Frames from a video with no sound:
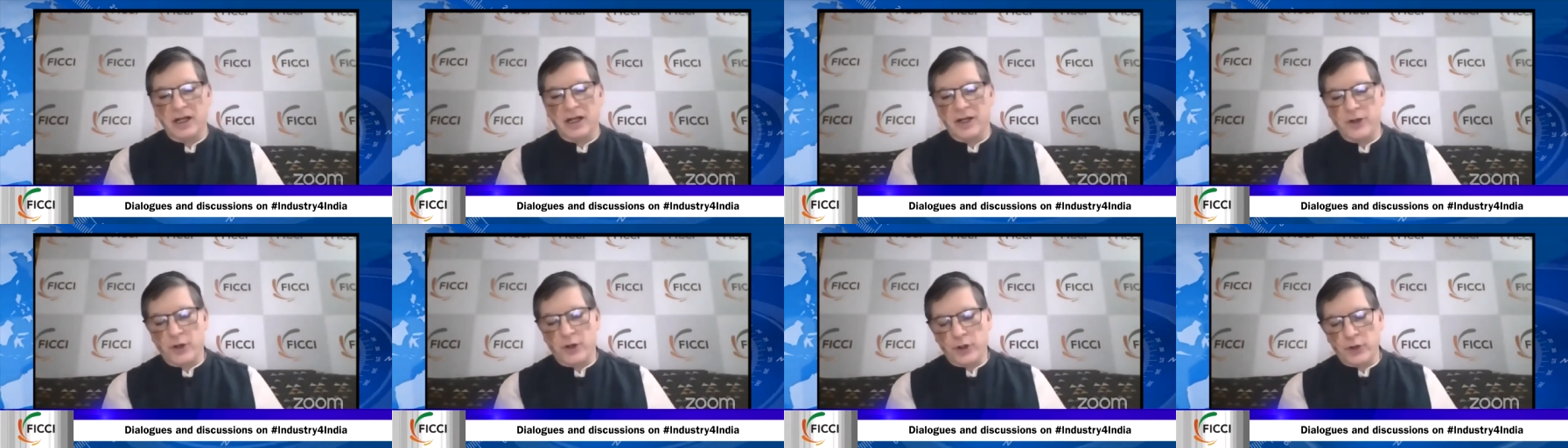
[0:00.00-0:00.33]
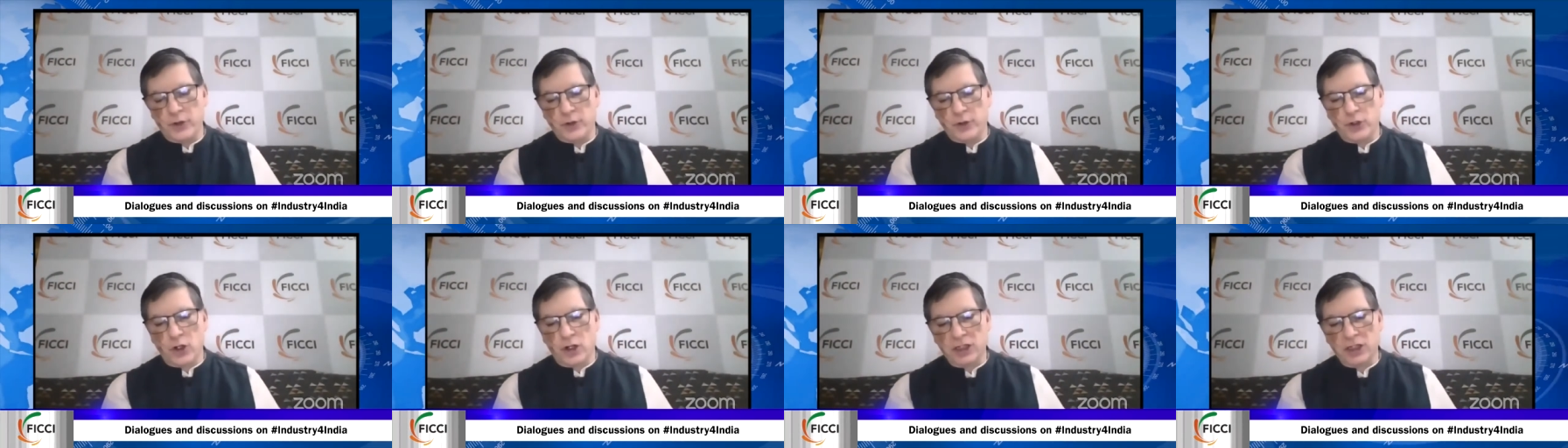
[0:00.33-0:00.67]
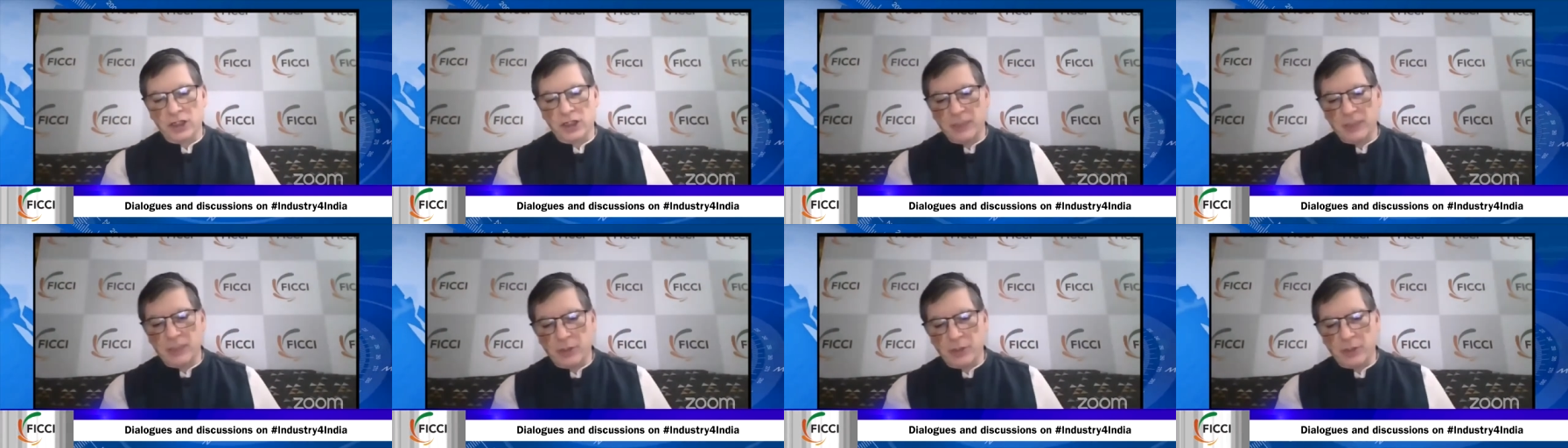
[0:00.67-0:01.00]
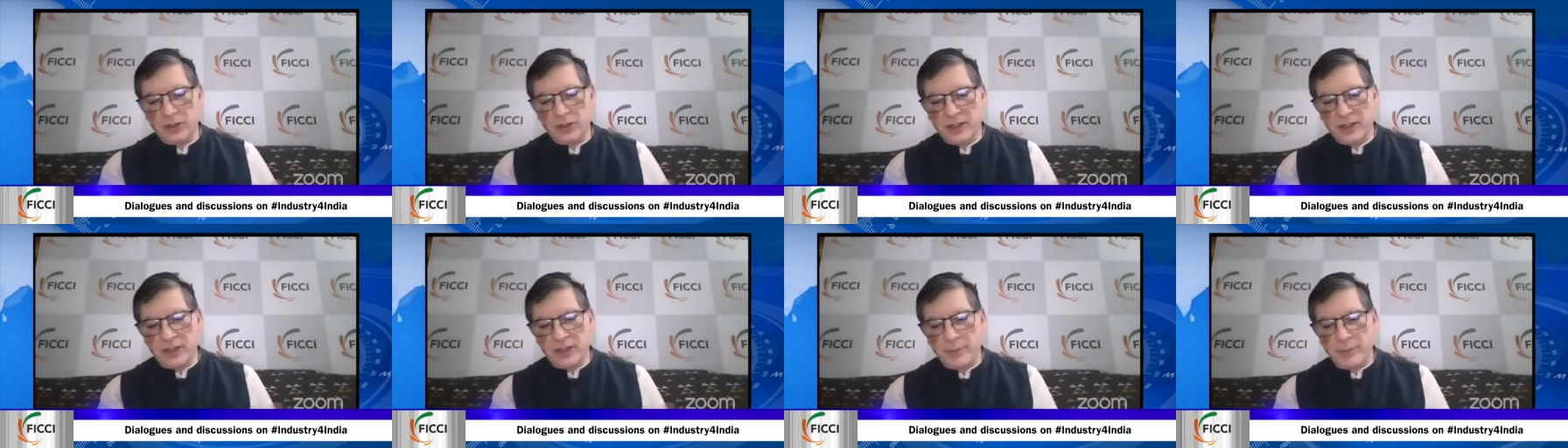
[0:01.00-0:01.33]
I know you talked
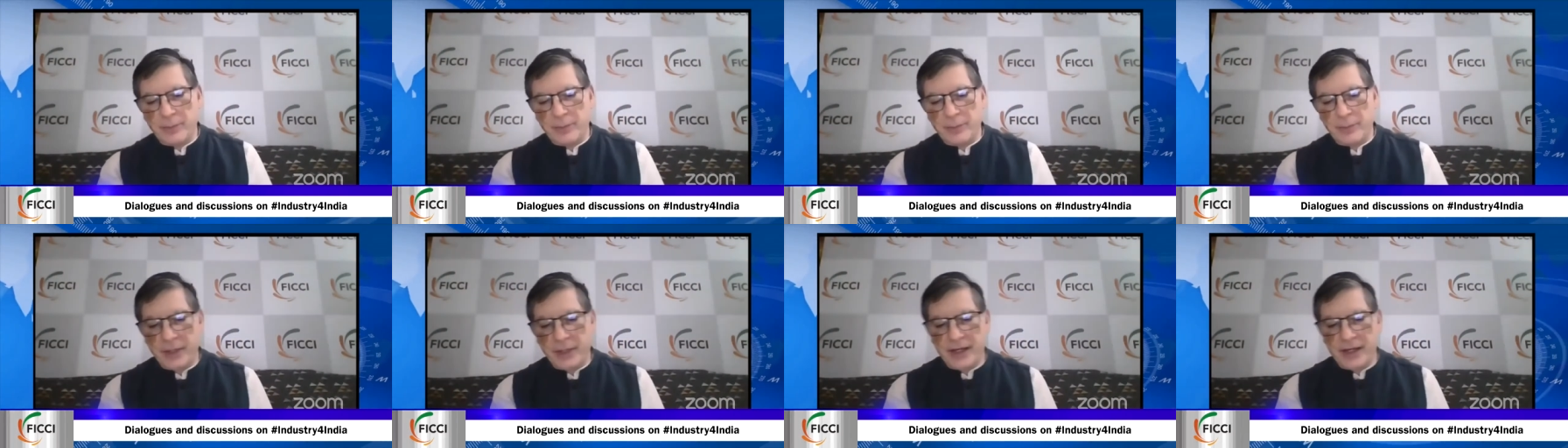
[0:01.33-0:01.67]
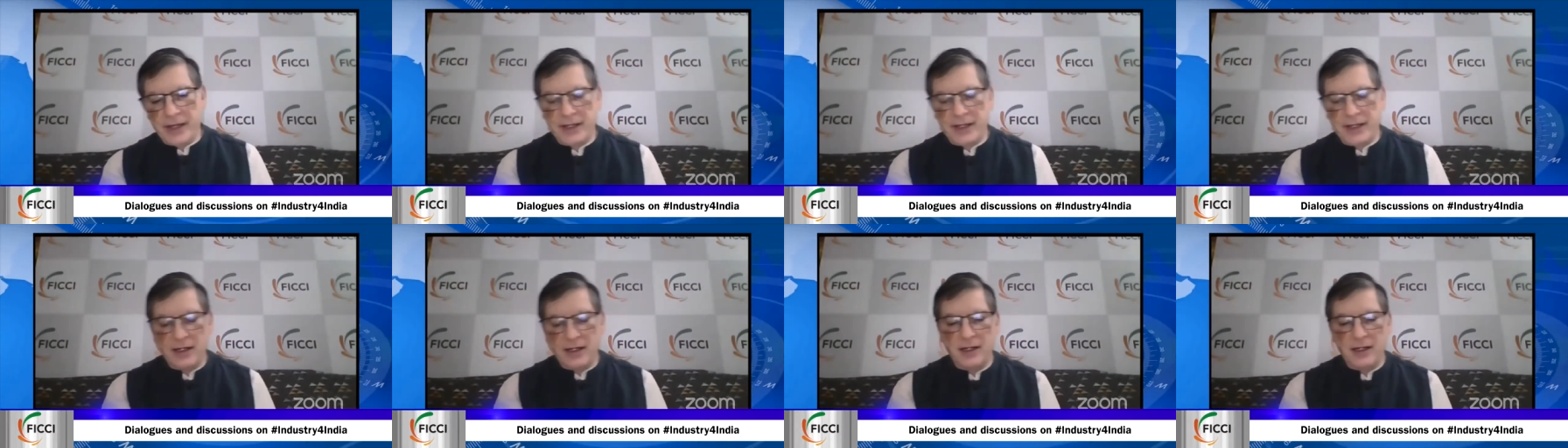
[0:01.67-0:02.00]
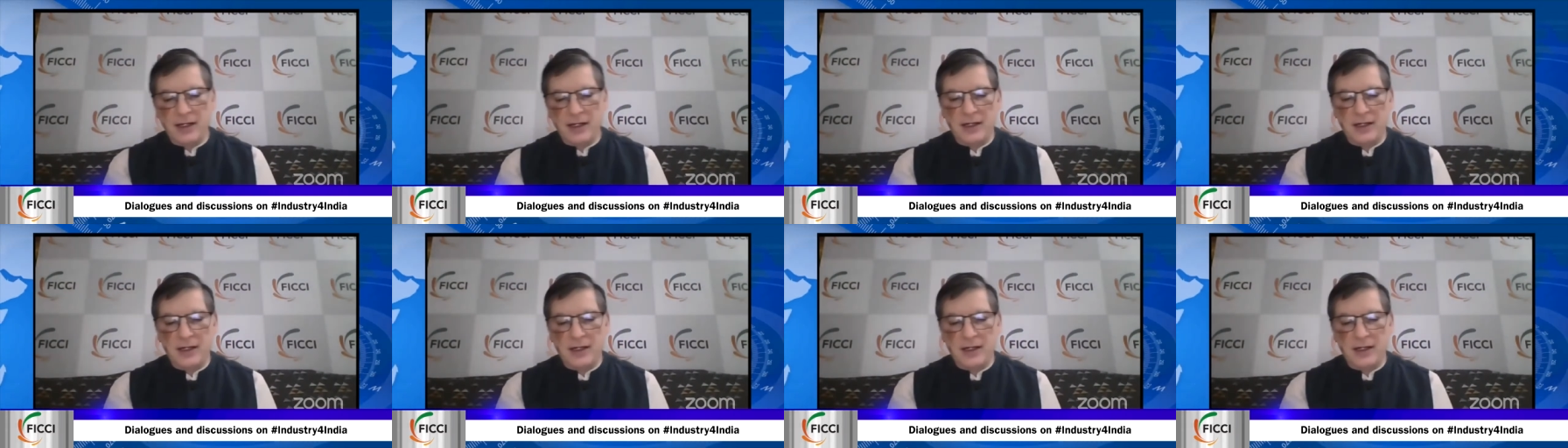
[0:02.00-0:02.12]
about the BPL,